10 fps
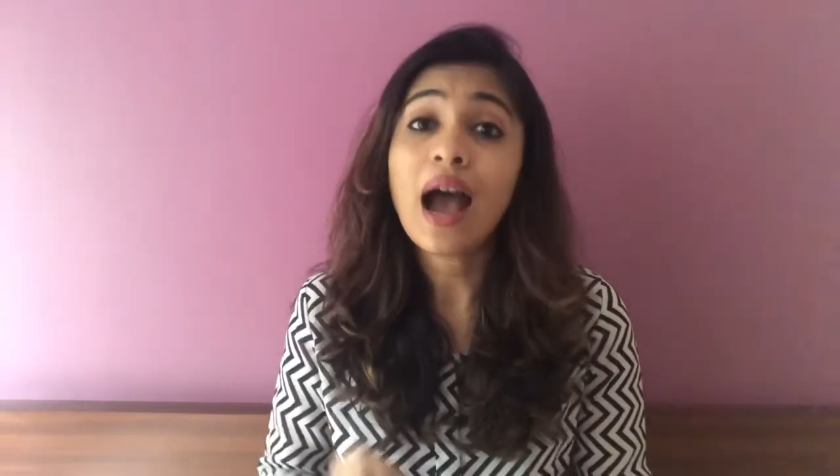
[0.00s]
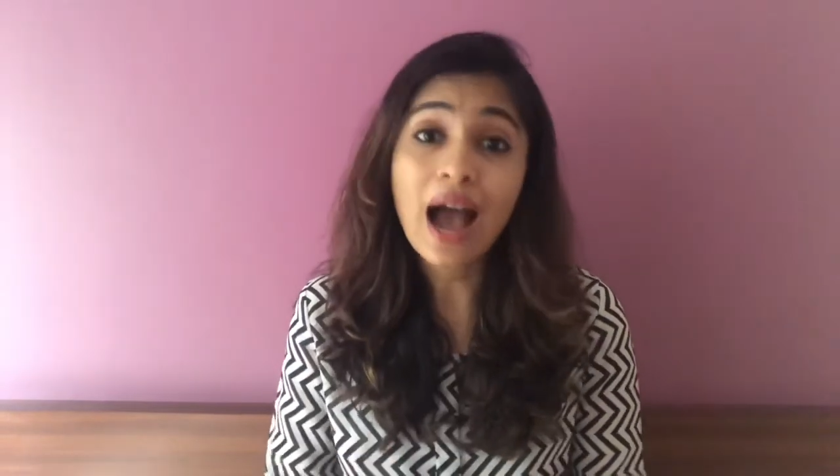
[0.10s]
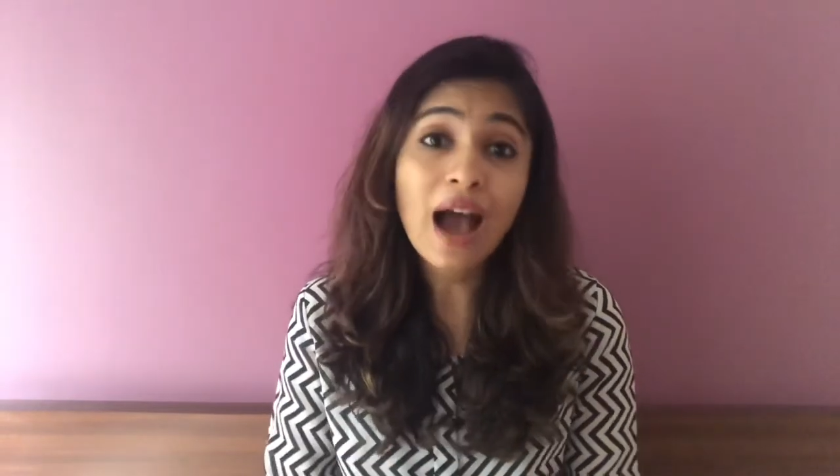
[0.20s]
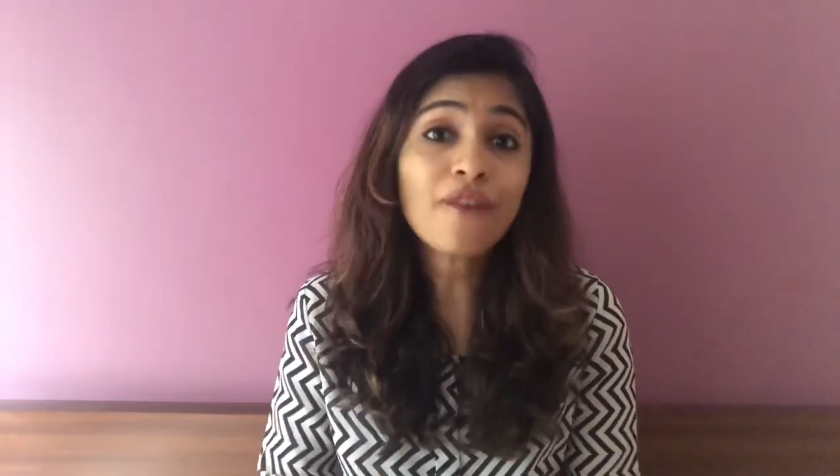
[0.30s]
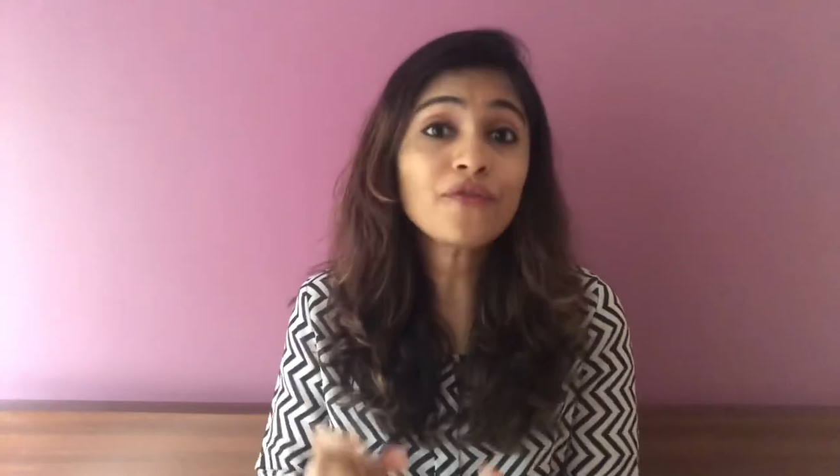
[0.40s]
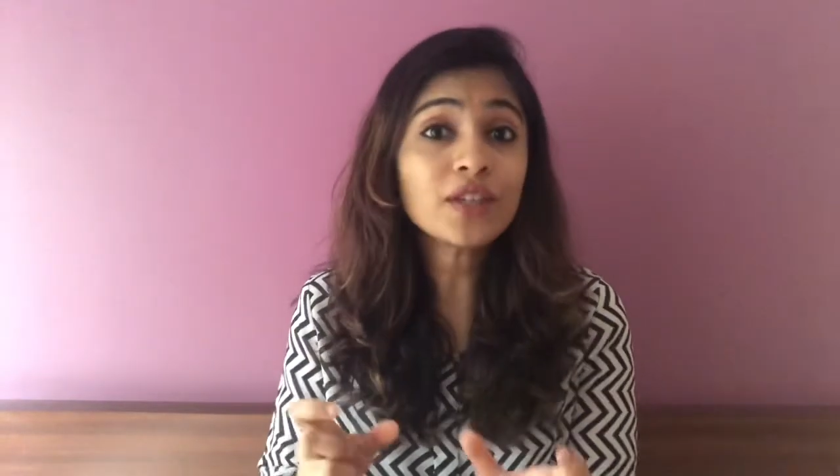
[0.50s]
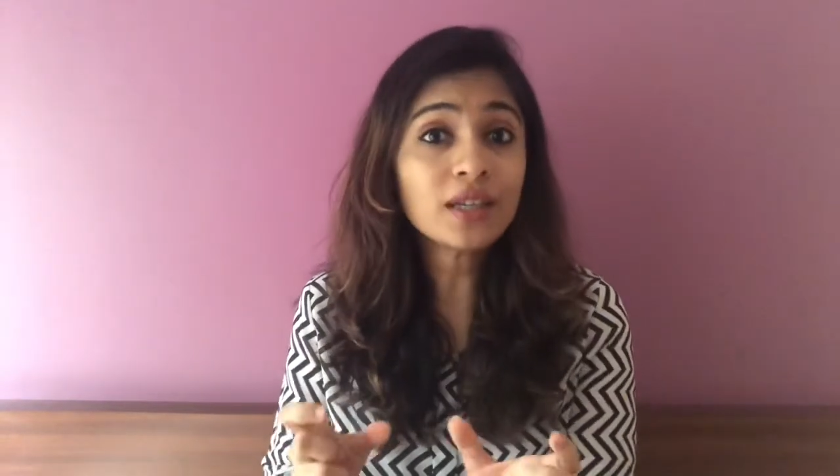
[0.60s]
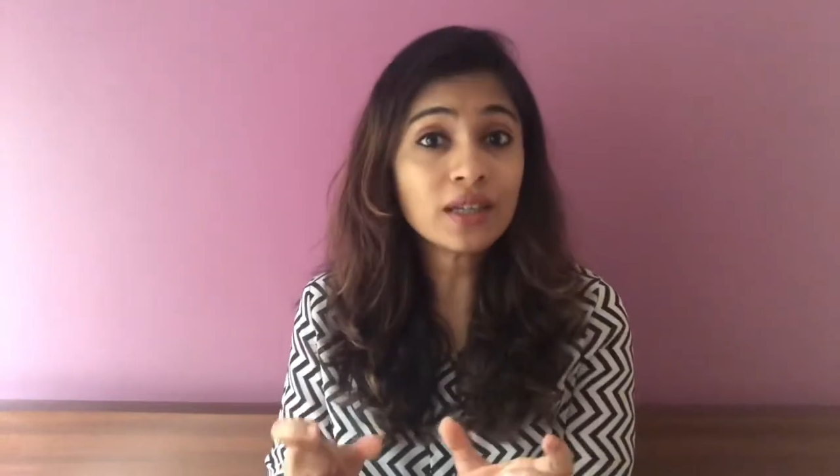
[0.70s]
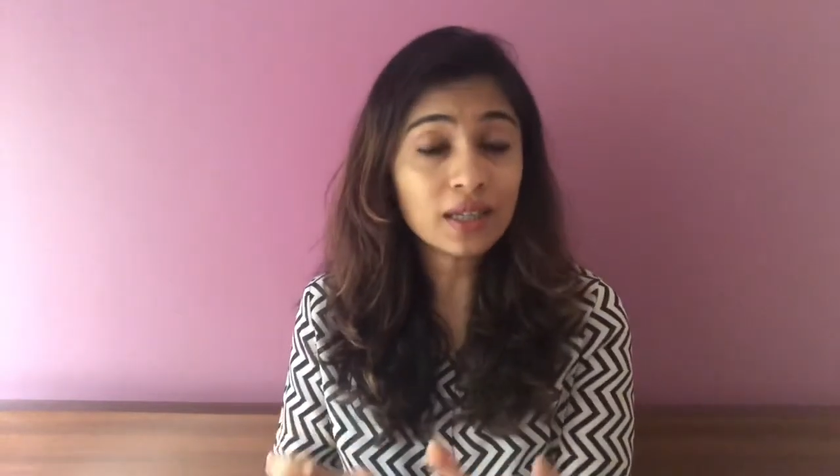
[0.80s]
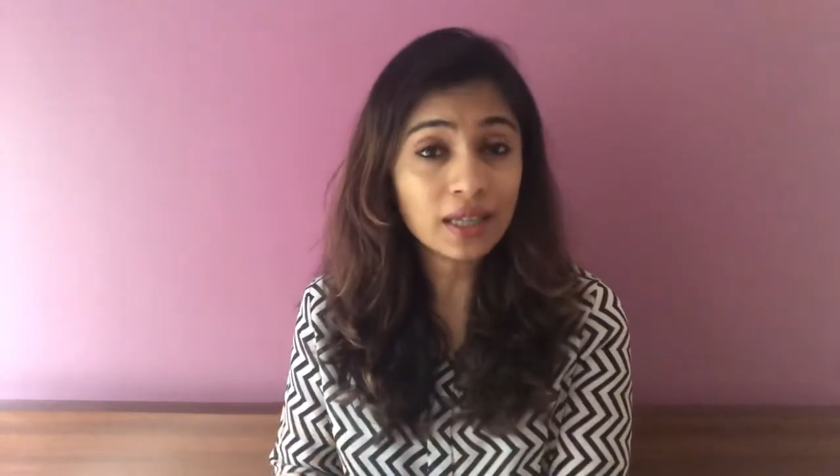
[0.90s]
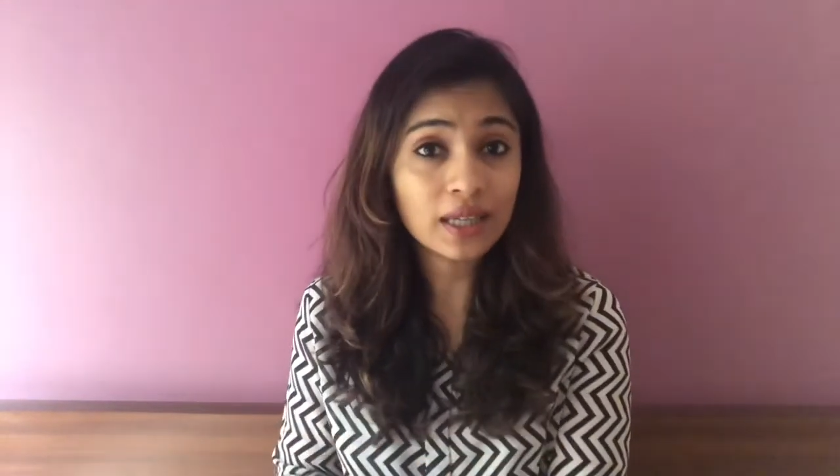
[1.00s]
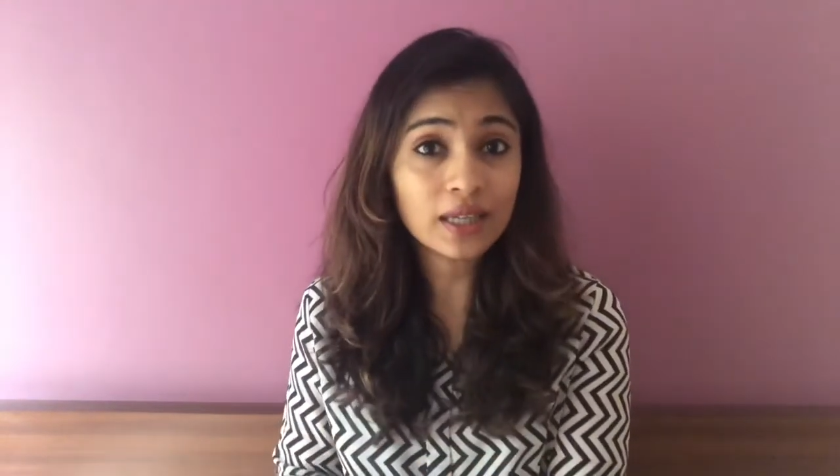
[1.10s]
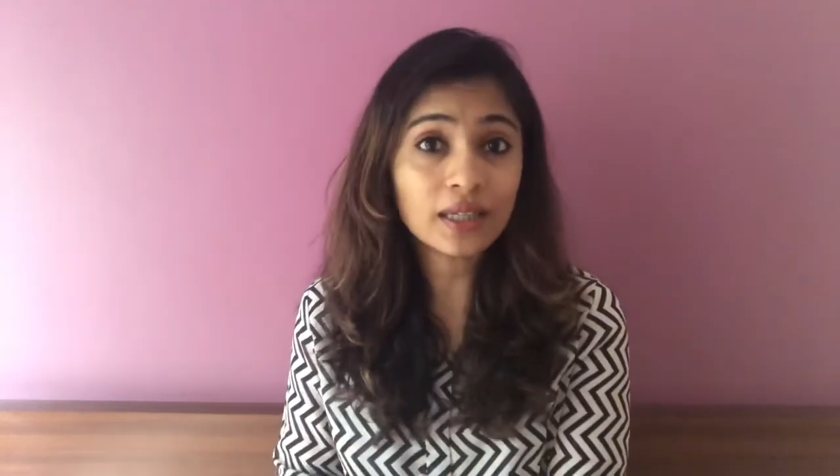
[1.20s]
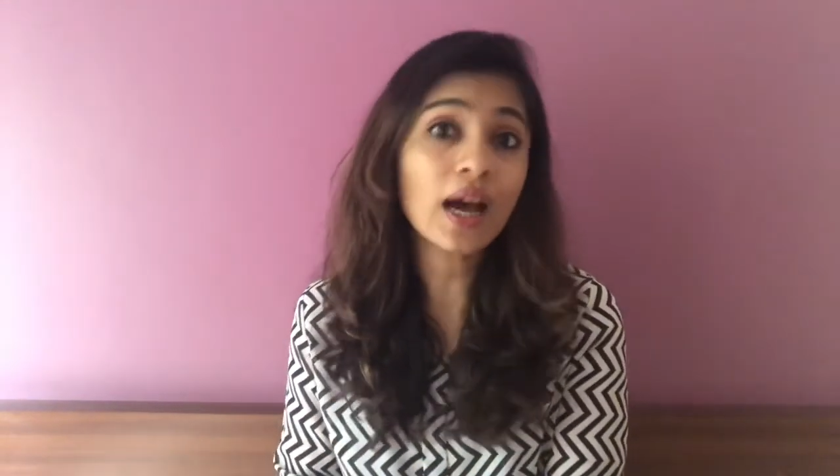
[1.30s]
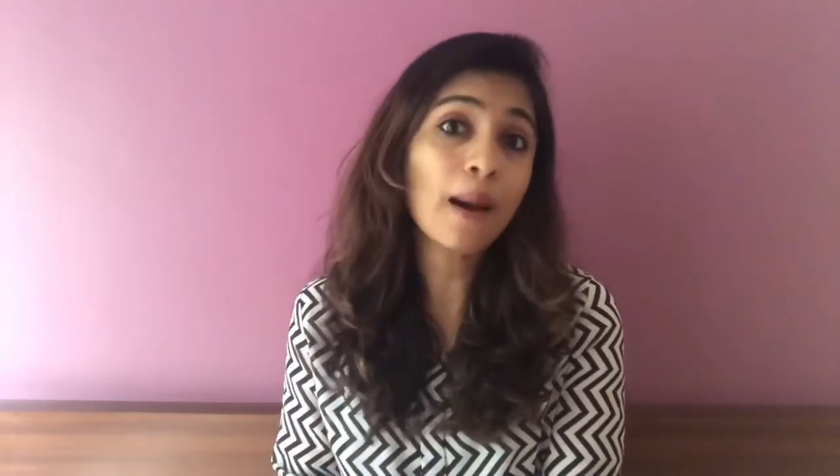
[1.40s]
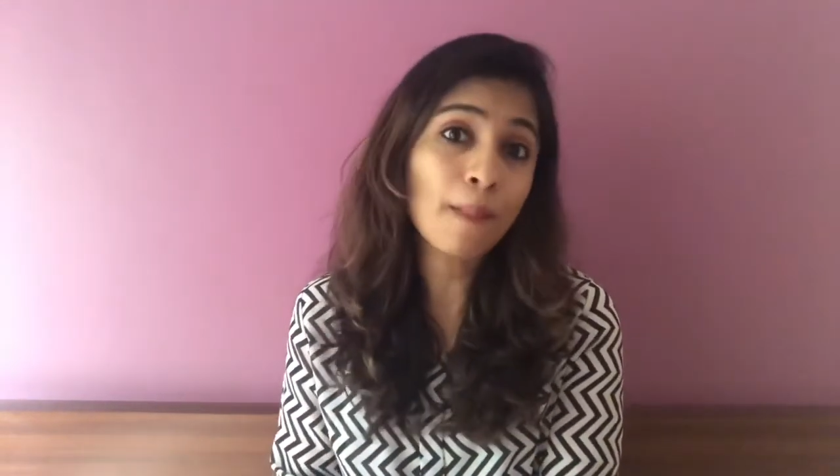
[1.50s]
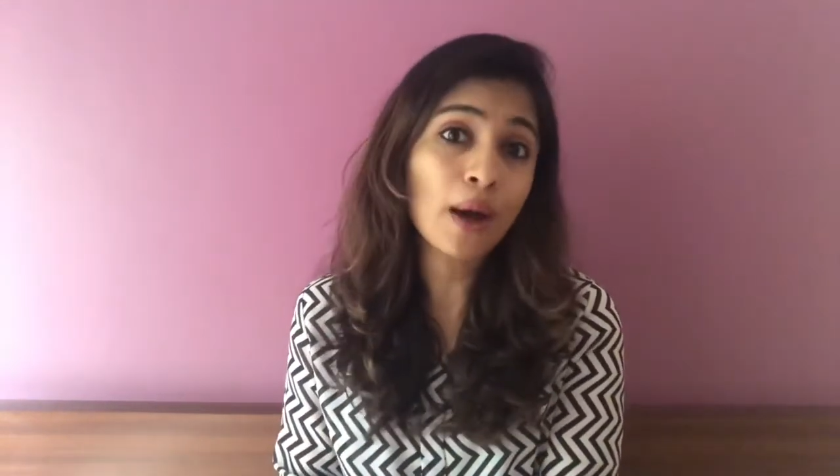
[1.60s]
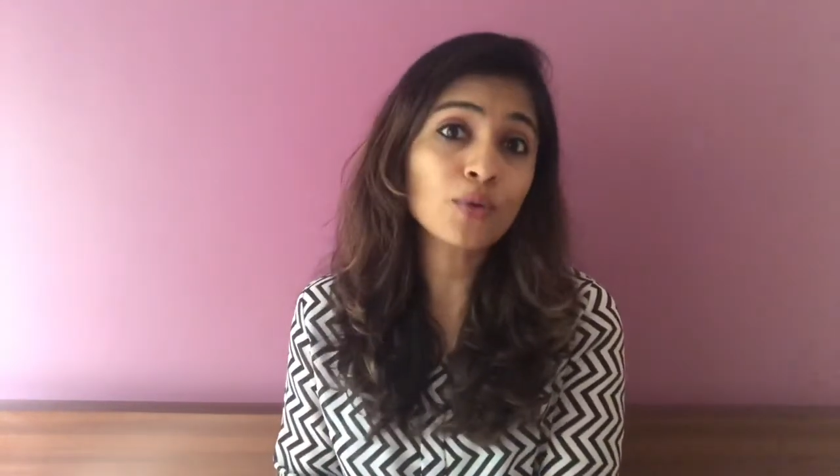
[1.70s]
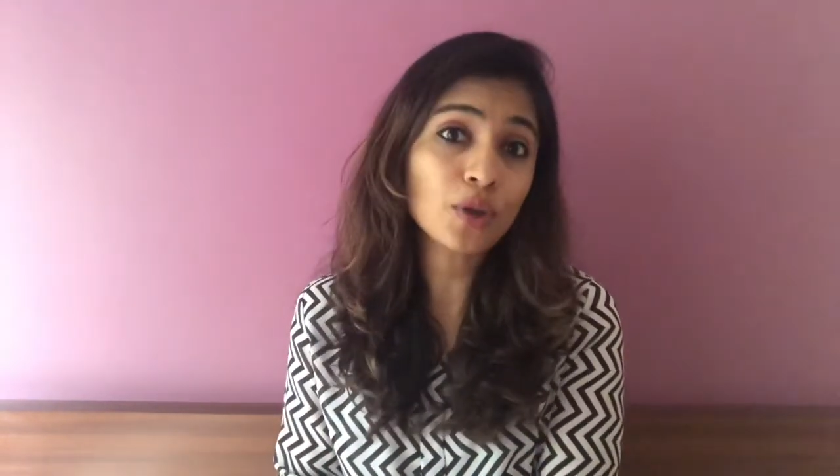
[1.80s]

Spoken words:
After the amount